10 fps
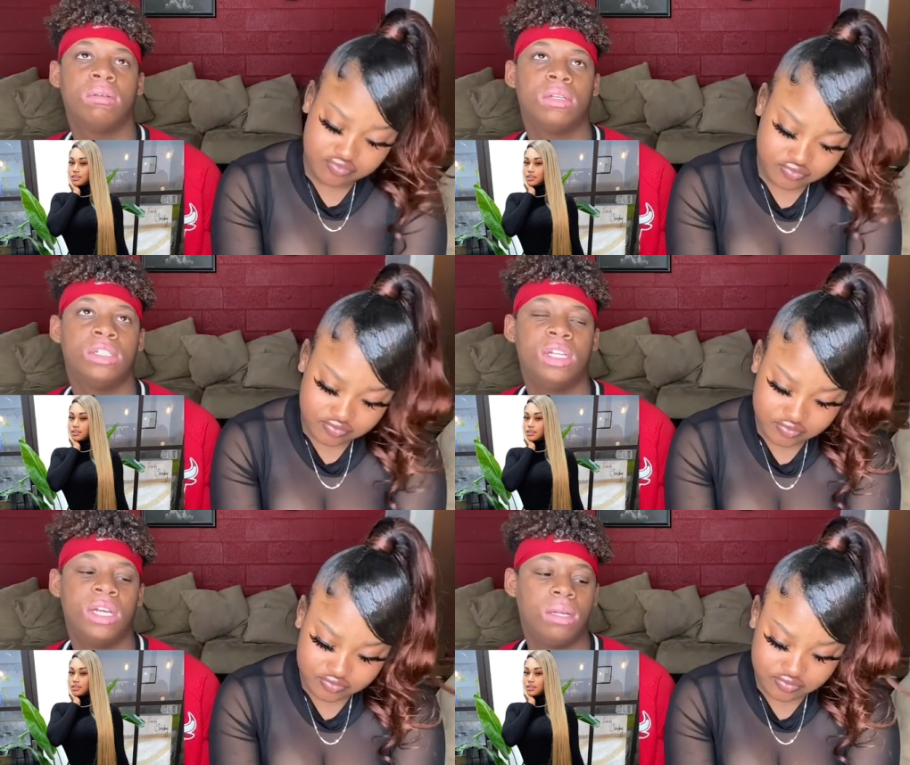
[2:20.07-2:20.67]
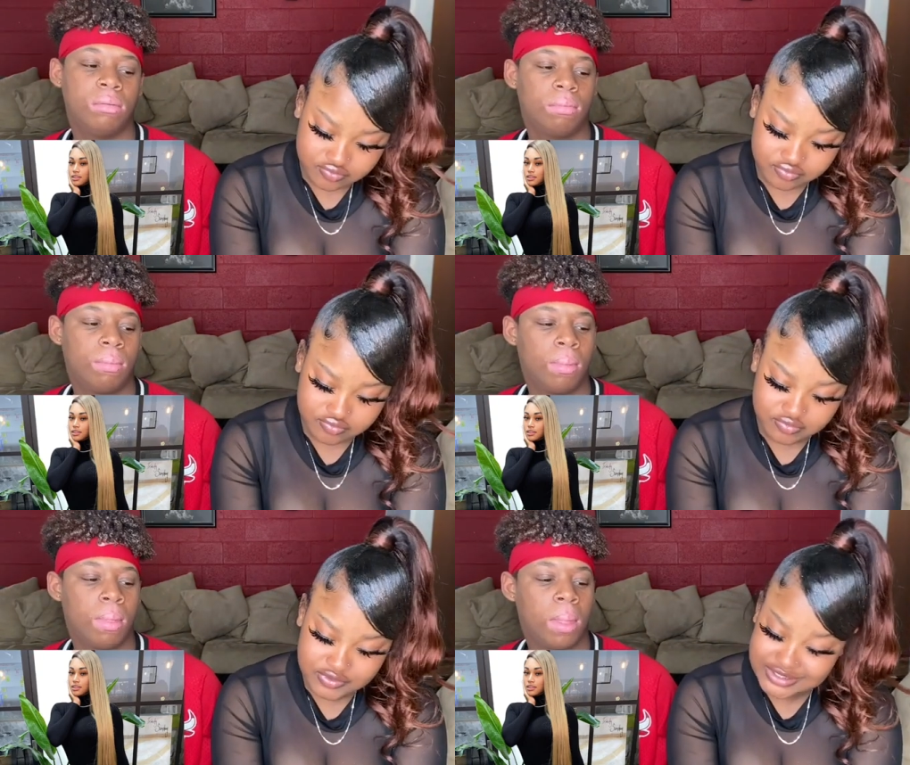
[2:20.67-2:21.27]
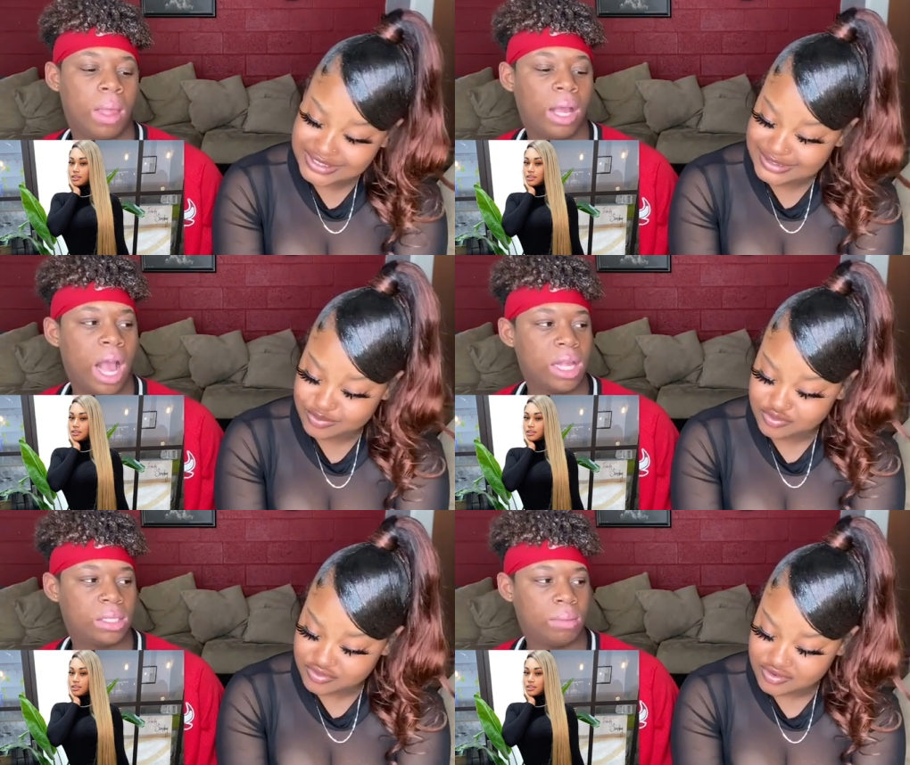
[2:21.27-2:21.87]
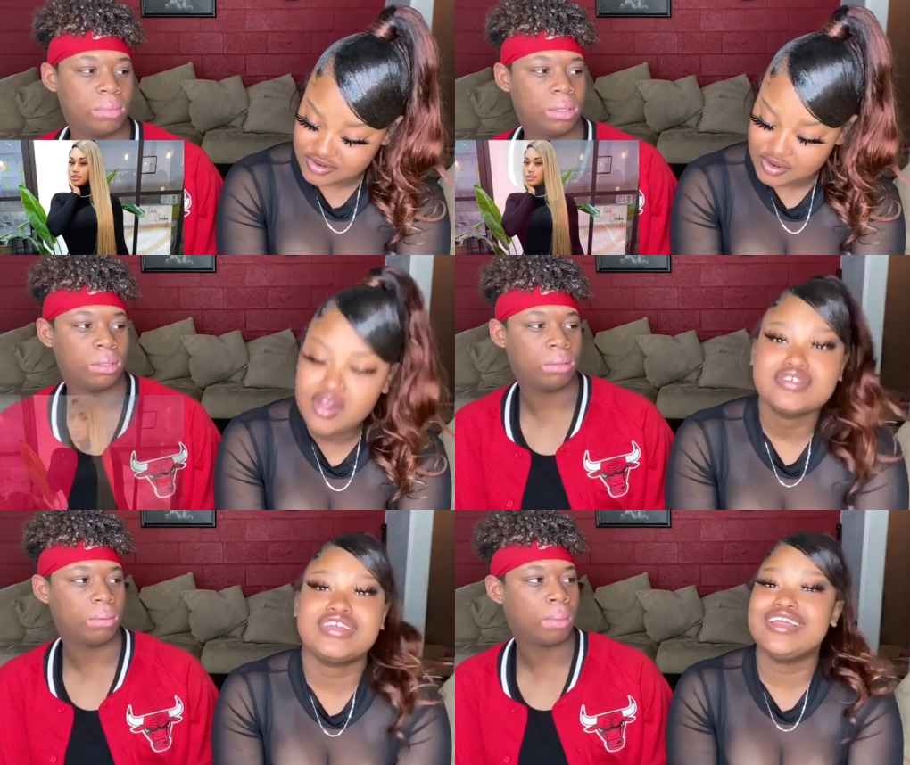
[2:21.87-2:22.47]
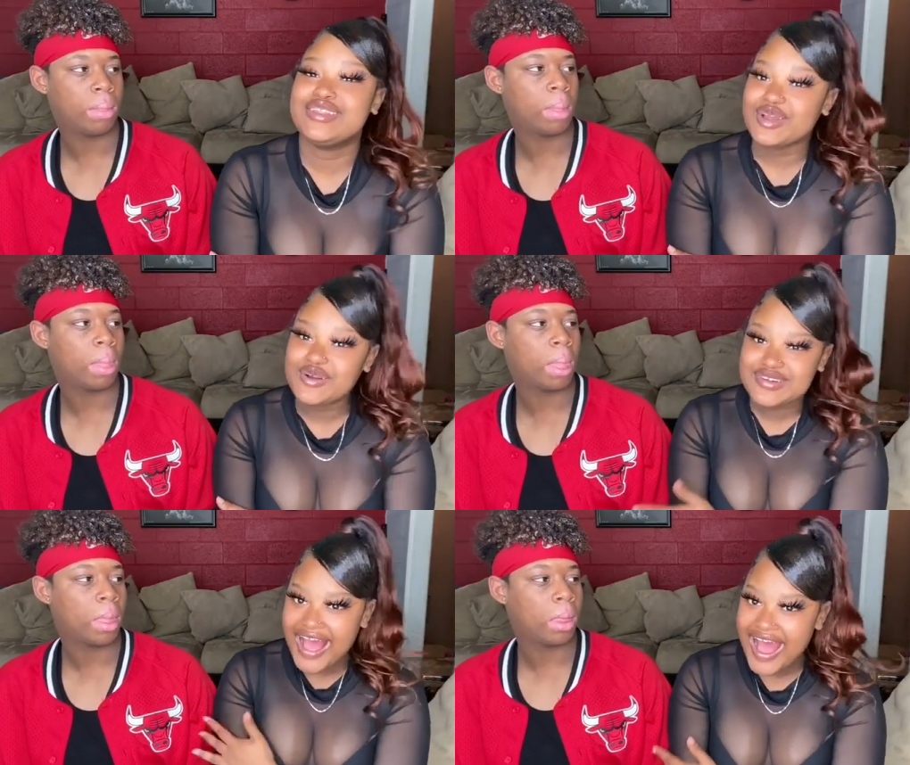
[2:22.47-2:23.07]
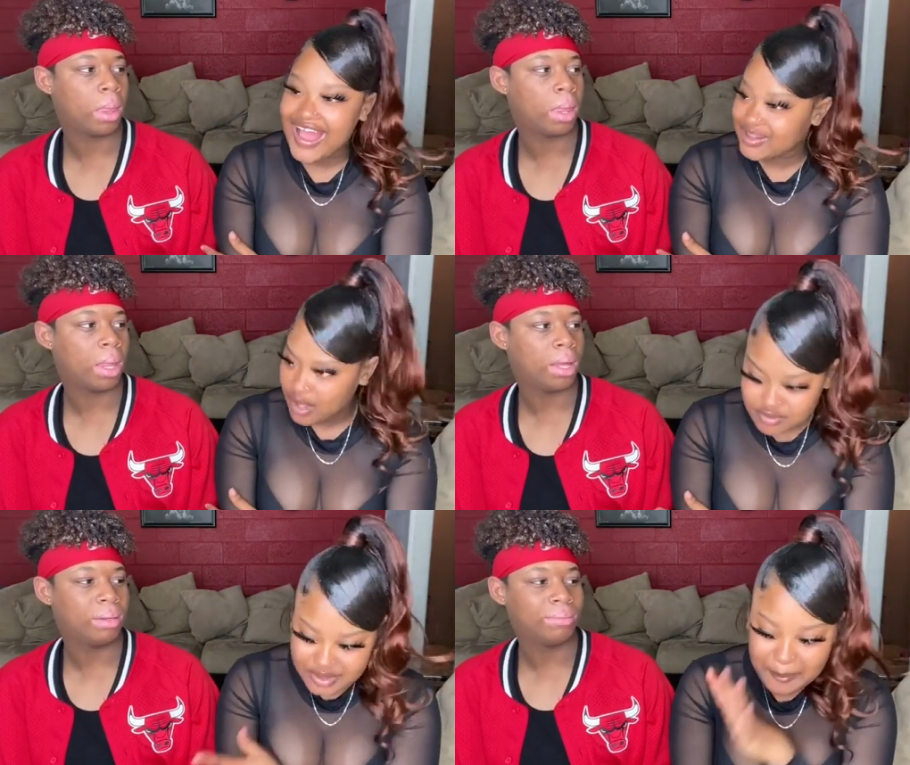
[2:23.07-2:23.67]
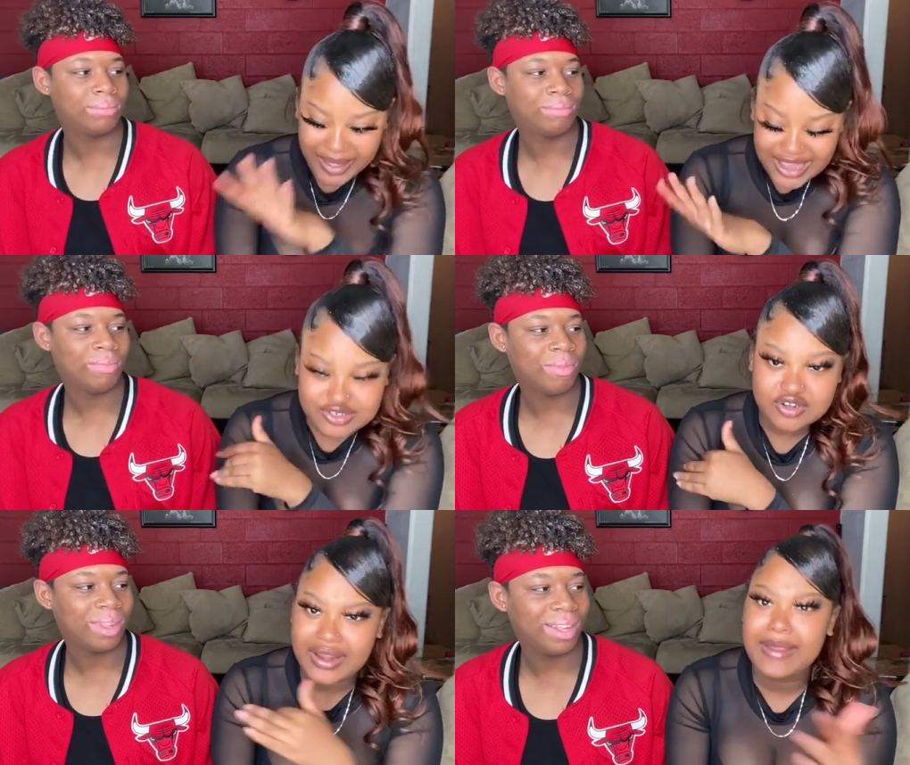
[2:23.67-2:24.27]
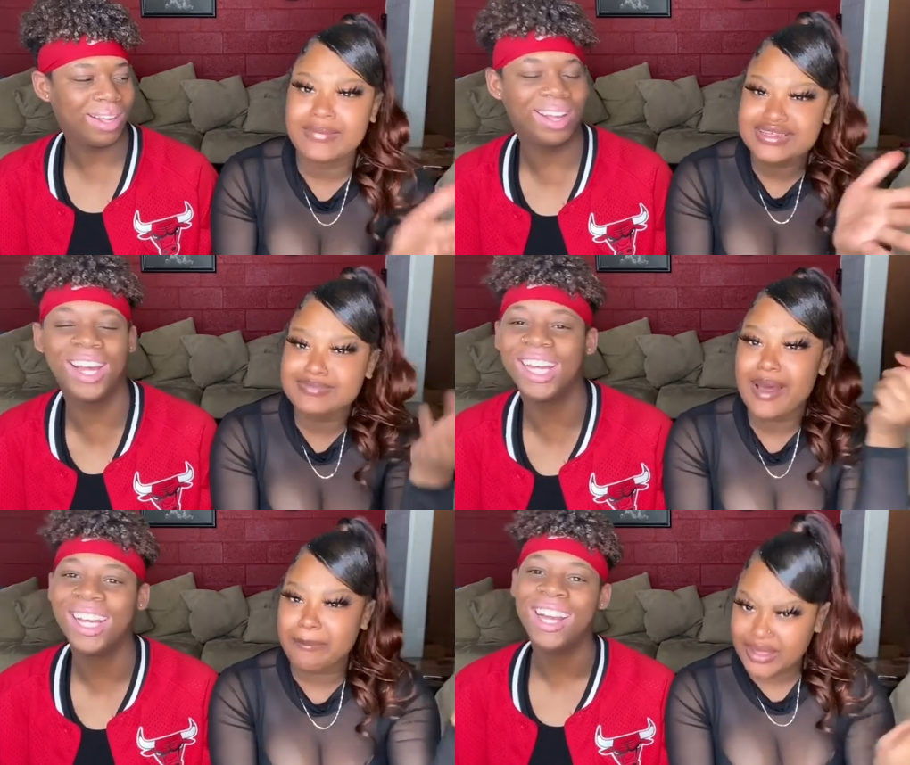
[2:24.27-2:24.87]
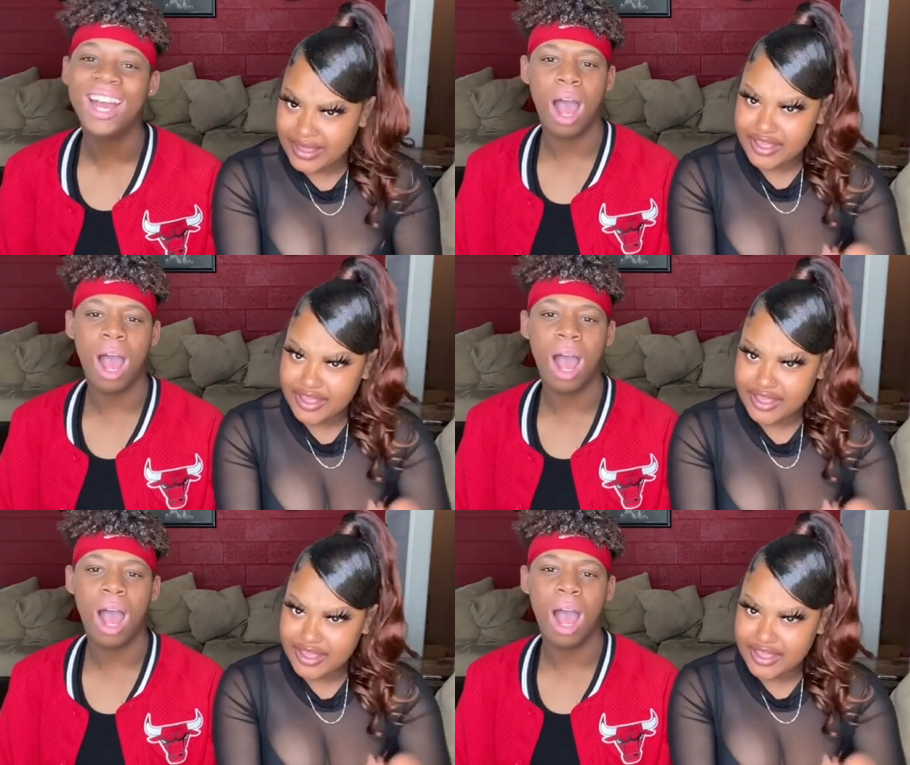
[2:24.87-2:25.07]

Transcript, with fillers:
Speaker 1: she, she got something. She do not. Don't try to bash her name. That's not big.